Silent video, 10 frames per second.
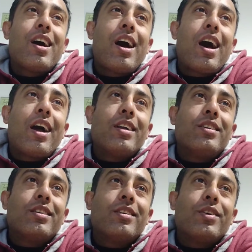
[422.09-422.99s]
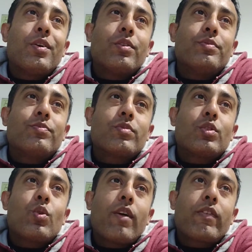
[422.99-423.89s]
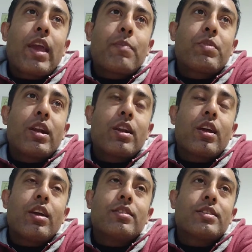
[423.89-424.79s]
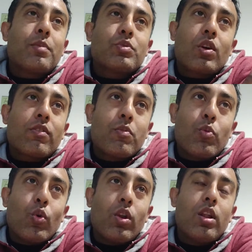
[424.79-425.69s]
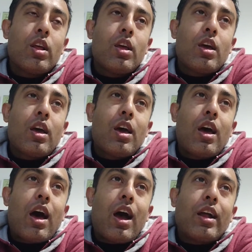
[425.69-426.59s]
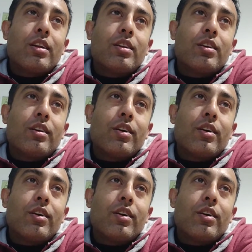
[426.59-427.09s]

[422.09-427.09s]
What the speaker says: And you have kept it in some sort of a bowl, and